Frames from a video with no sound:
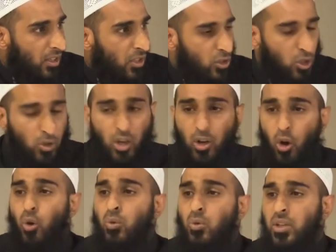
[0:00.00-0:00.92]
So not
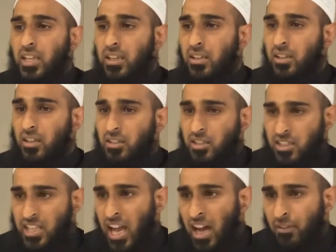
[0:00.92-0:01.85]
only does
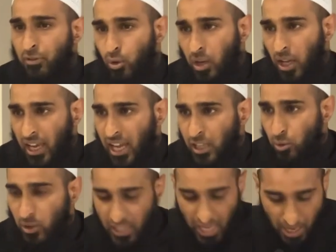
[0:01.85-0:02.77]
he have Dhul
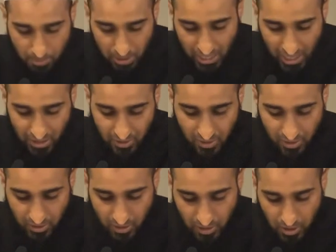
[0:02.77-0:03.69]
Hayatul Kamila,
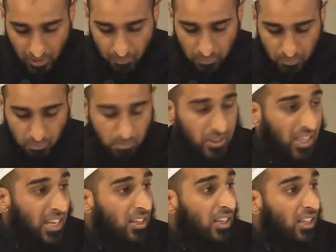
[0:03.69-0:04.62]
but
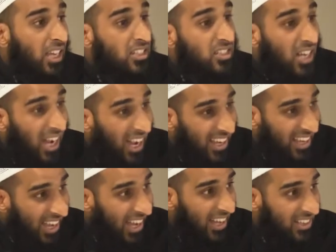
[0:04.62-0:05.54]
then his
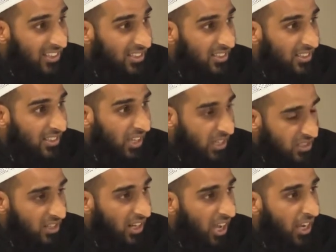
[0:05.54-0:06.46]
hayat, his
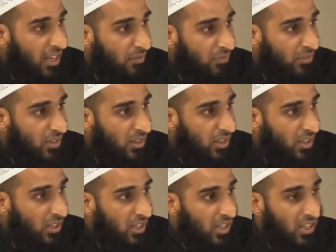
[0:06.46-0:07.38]
life,
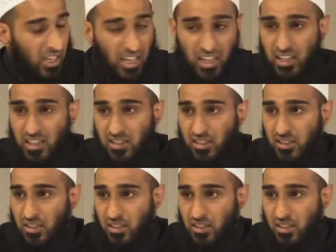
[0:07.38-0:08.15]
it is